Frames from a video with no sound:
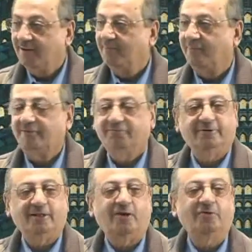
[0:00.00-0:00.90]
but
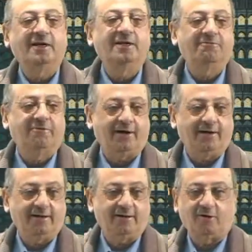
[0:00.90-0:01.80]
without any
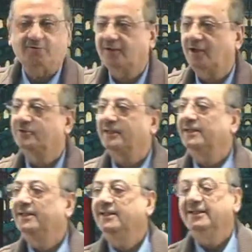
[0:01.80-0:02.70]
file or without
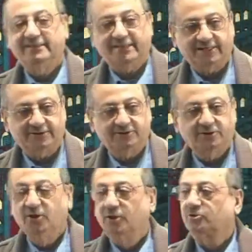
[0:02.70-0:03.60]
any
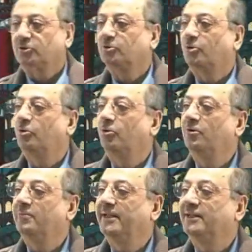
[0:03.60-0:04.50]
tense. So
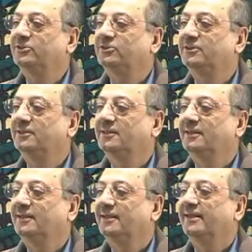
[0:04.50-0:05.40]
dukhul means
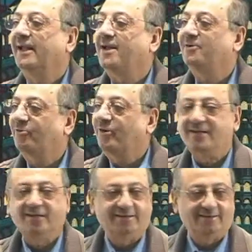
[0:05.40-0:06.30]
entering.